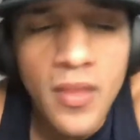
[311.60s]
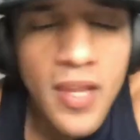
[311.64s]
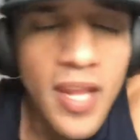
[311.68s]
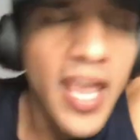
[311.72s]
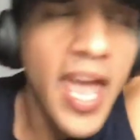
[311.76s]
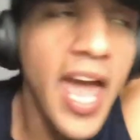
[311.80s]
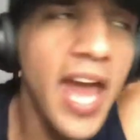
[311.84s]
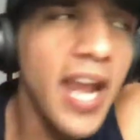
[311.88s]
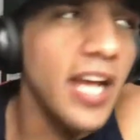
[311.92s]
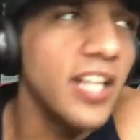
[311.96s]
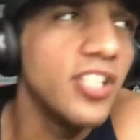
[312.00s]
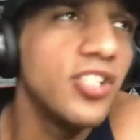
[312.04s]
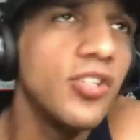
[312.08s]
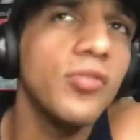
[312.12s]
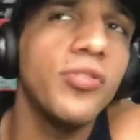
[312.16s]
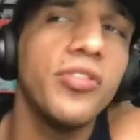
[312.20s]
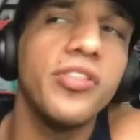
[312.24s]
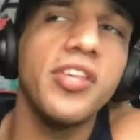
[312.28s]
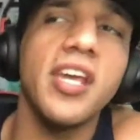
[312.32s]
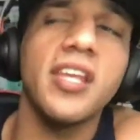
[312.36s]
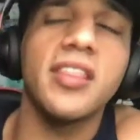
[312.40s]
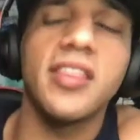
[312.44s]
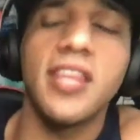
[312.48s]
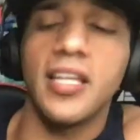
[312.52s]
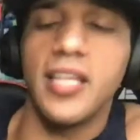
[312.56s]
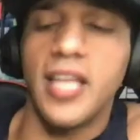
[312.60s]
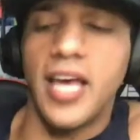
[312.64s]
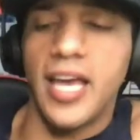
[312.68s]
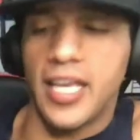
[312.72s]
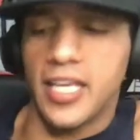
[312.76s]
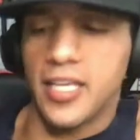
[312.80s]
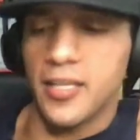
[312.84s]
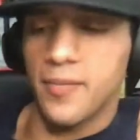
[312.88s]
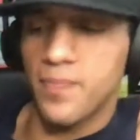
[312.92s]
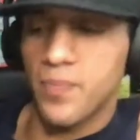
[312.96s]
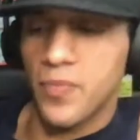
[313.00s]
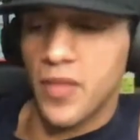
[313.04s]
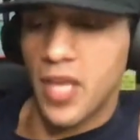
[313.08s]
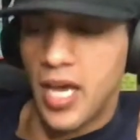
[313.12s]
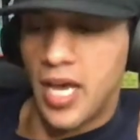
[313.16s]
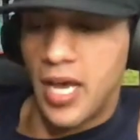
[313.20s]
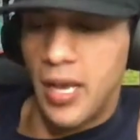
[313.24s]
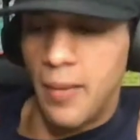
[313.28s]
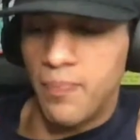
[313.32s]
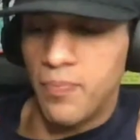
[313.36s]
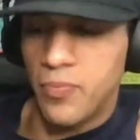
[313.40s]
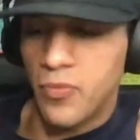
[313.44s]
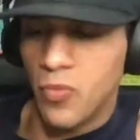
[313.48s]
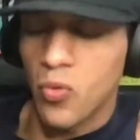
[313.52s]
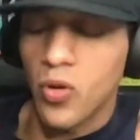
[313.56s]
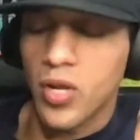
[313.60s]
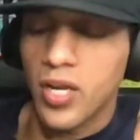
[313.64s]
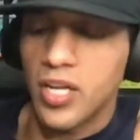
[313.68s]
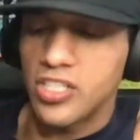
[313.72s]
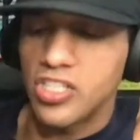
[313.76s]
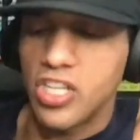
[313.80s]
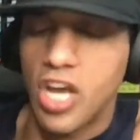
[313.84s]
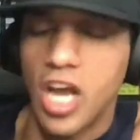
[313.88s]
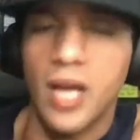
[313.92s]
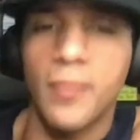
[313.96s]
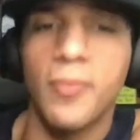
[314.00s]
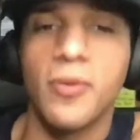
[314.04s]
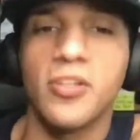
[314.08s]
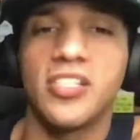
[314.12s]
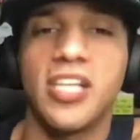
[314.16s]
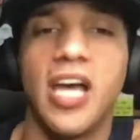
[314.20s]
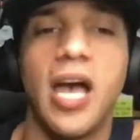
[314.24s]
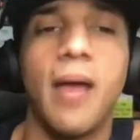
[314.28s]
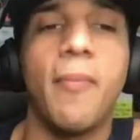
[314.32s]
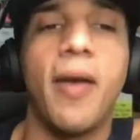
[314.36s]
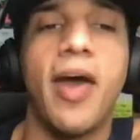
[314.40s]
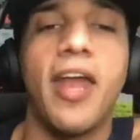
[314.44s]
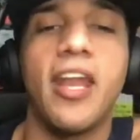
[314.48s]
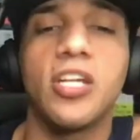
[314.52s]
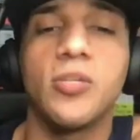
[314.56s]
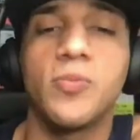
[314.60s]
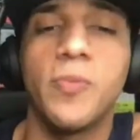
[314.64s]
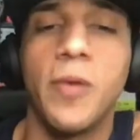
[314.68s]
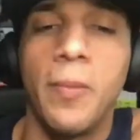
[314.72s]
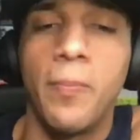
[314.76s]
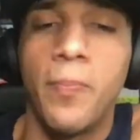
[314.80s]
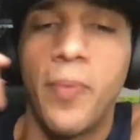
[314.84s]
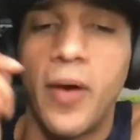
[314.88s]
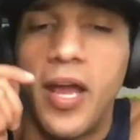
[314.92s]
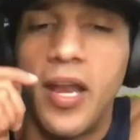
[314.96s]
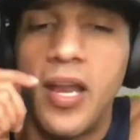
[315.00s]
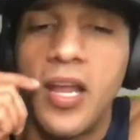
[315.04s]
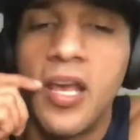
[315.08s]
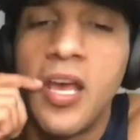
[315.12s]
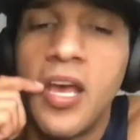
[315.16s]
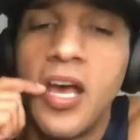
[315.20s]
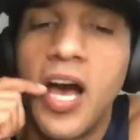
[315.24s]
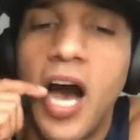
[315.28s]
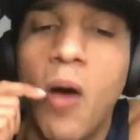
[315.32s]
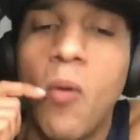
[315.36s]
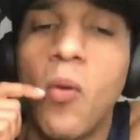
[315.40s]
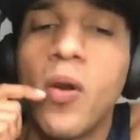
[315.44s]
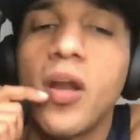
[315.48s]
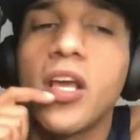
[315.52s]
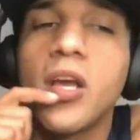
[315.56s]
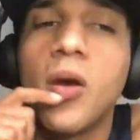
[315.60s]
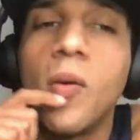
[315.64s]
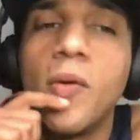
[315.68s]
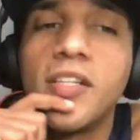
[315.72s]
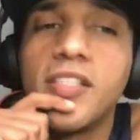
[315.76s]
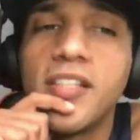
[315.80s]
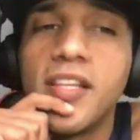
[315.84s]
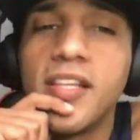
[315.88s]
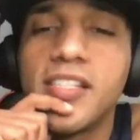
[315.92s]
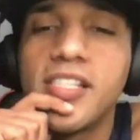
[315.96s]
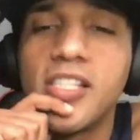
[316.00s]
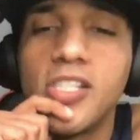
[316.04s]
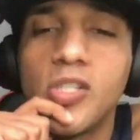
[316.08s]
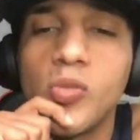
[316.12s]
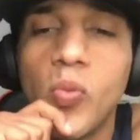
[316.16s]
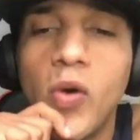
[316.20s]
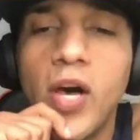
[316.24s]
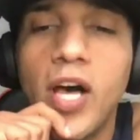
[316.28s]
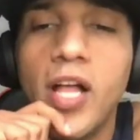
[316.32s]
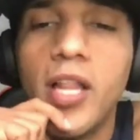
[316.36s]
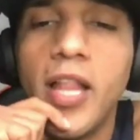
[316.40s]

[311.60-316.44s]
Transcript: I do think that we're going to talk about time management, but I want to go into this as well.